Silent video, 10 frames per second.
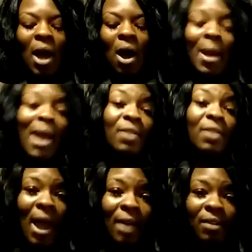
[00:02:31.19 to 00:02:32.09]
uh, and the
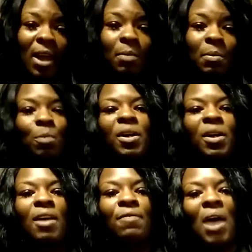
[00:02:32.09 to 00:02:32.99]
Lactaid milk
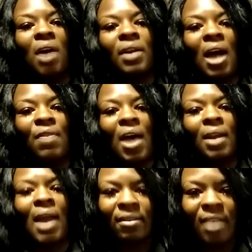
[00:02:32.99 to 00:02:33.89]
because I found out that
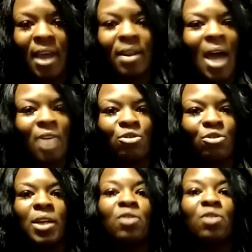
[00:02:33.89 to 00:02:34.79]
Lactaid
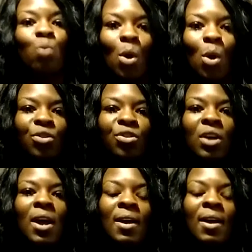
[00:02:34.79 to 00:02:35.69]
actually is worse
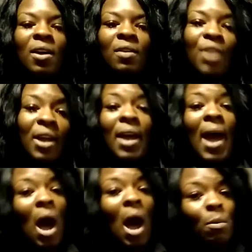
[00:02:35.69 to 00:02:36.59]
than
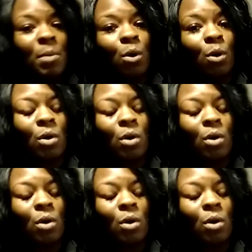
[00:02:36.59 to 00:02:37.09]
cow milk.